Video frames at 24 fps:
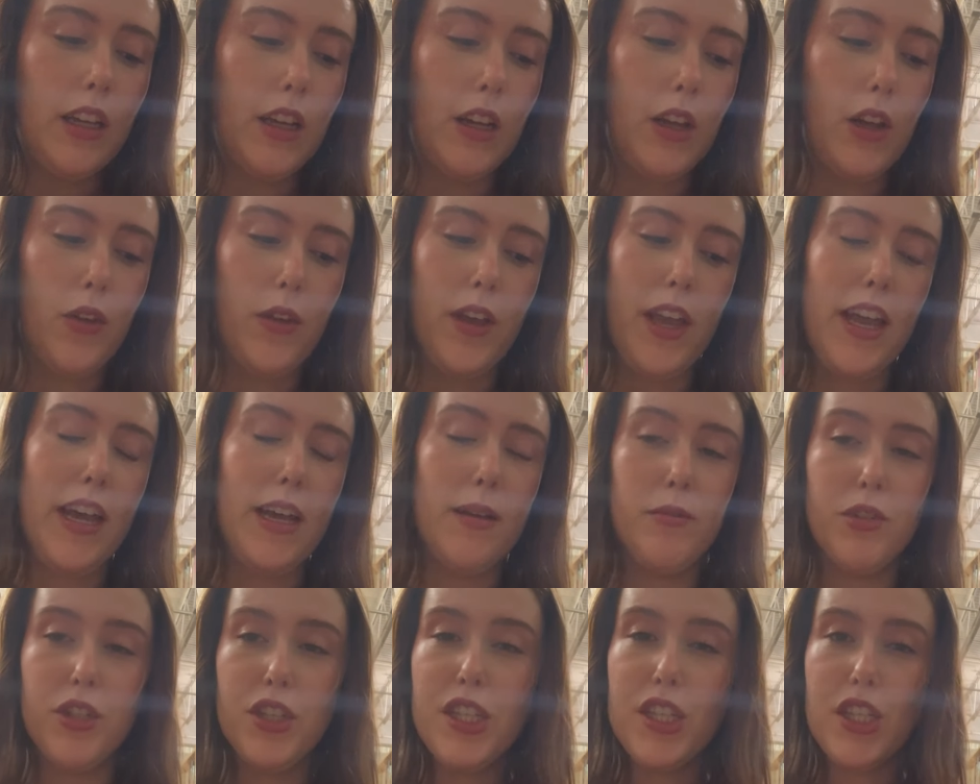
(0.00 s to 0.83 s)
Okay,
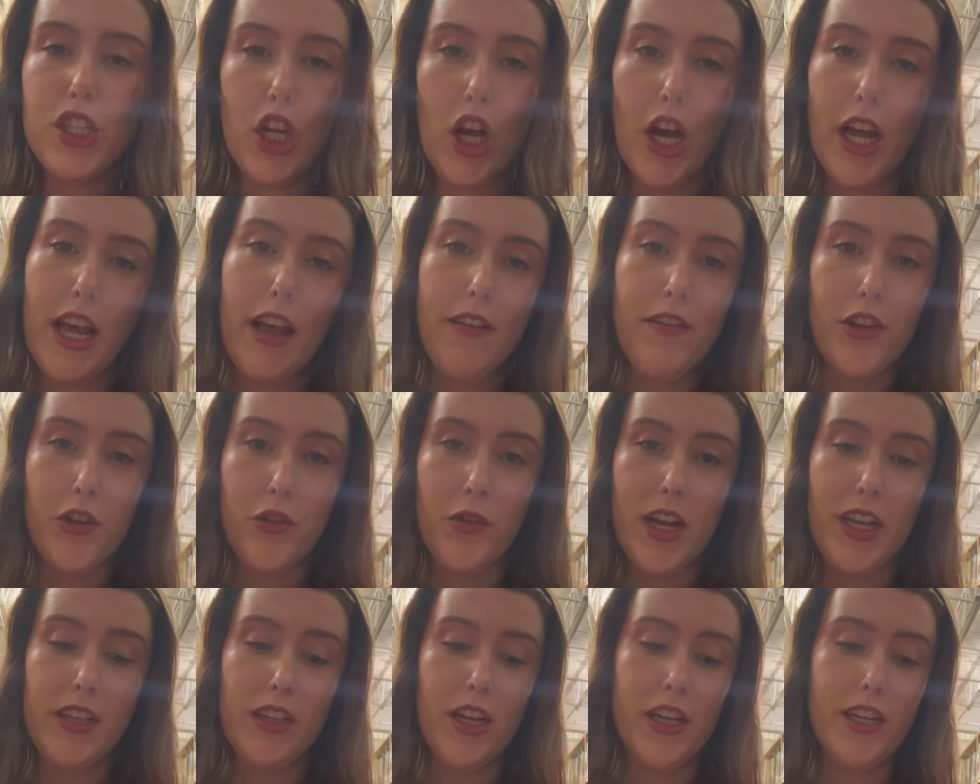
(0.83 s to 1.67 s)
I'm just not having
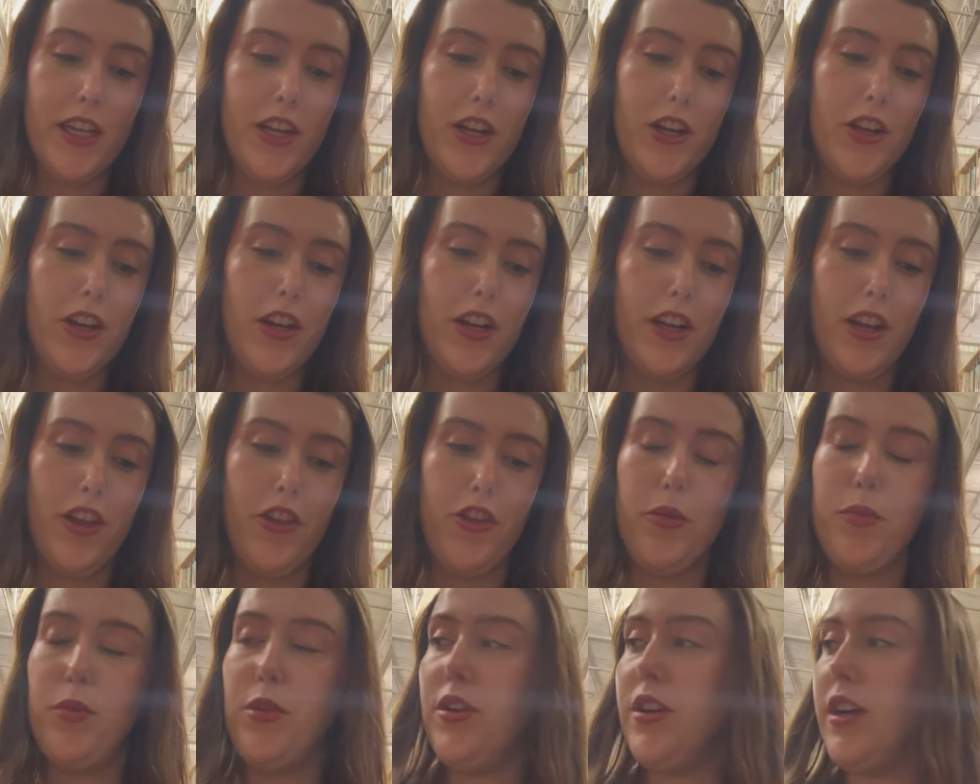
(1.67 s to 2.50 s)
great luck here.
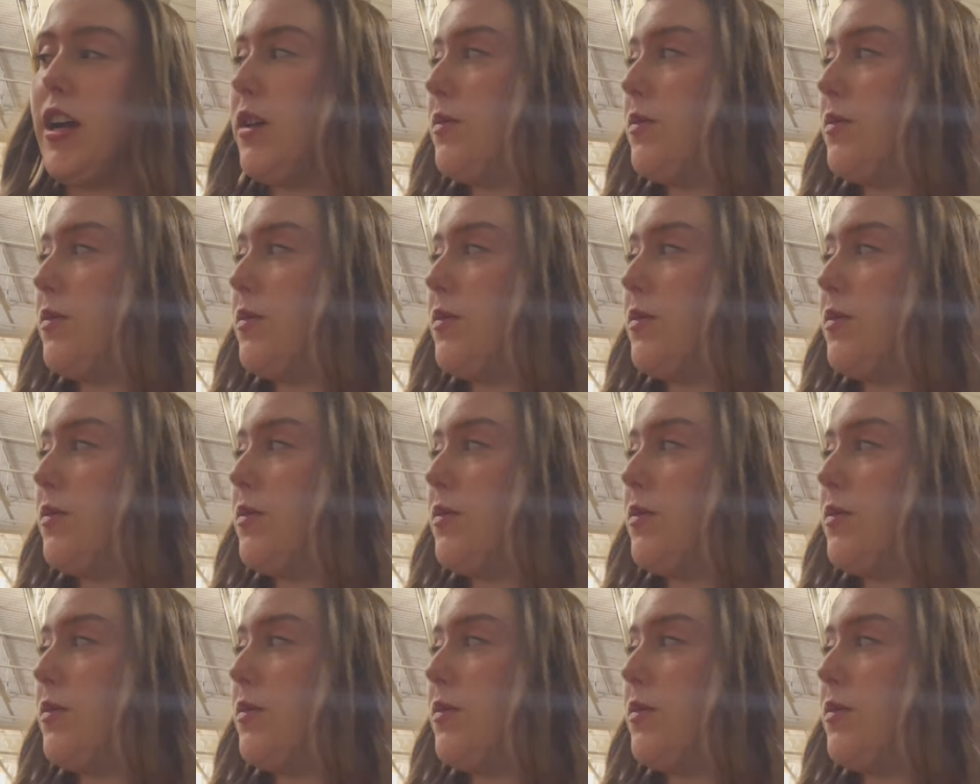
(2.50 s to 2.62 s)
Another book I